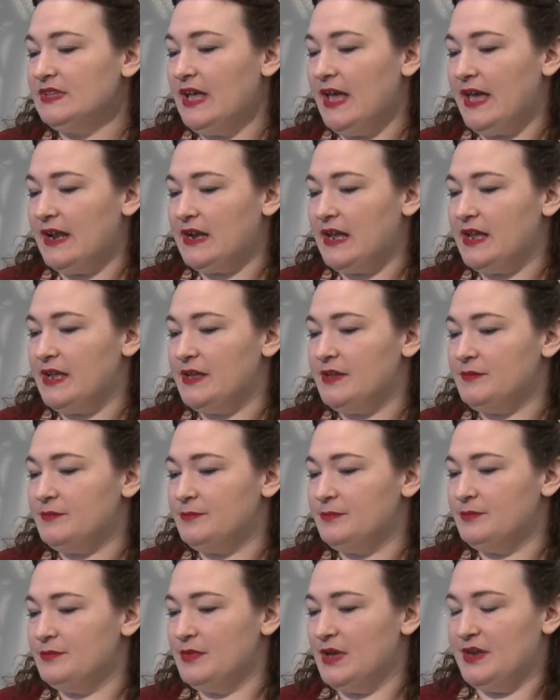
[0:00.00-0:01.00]
I
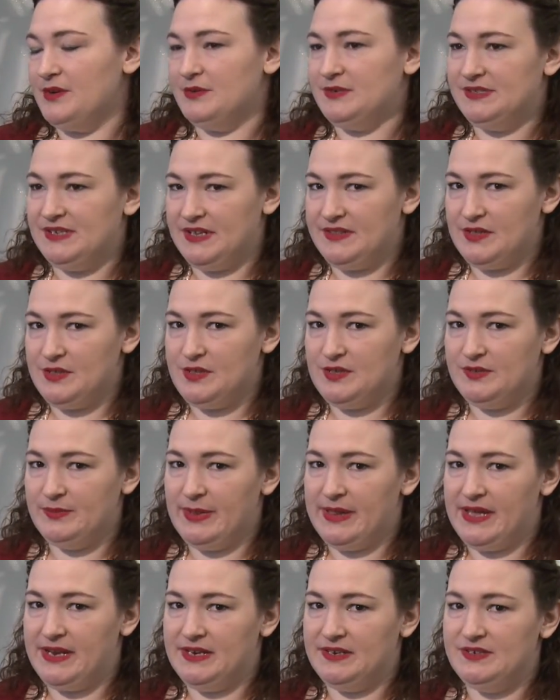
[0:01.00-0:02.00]
understand that she's
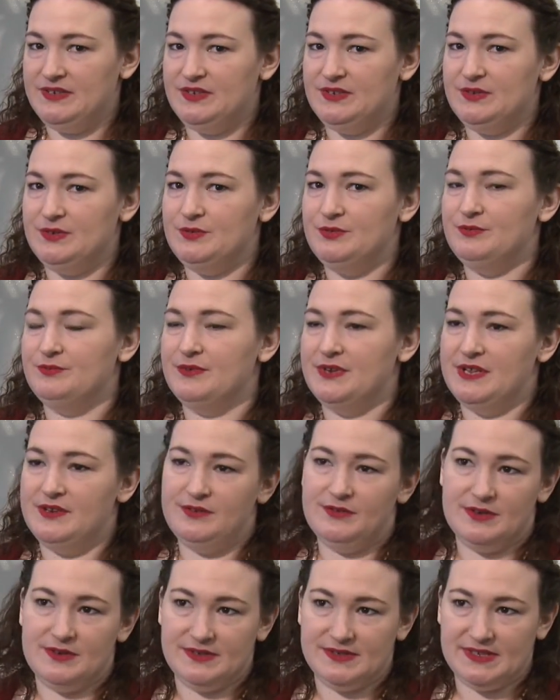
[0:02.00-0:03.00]
planning to
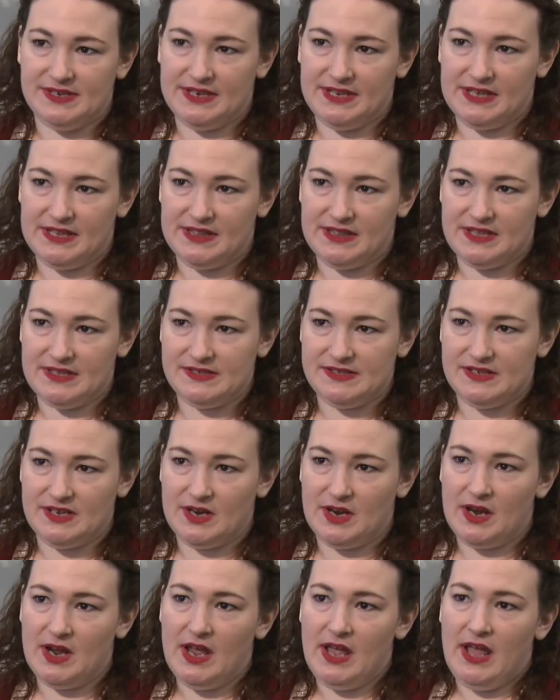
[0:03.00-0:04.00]
reintroduce it again this
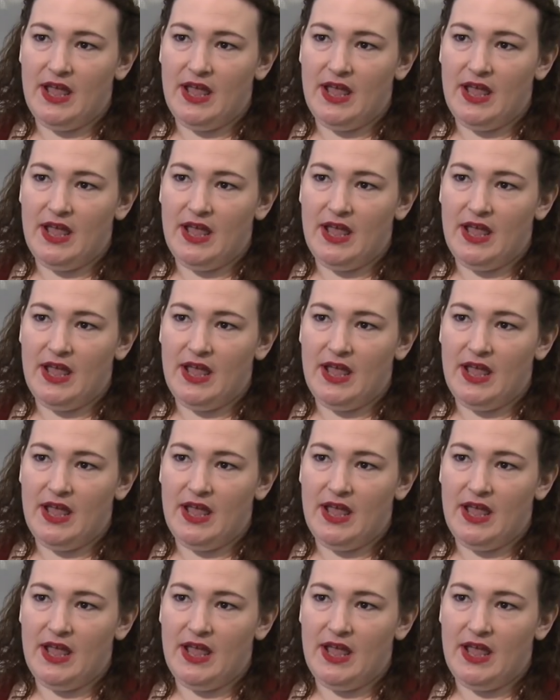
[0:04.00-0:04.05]
year.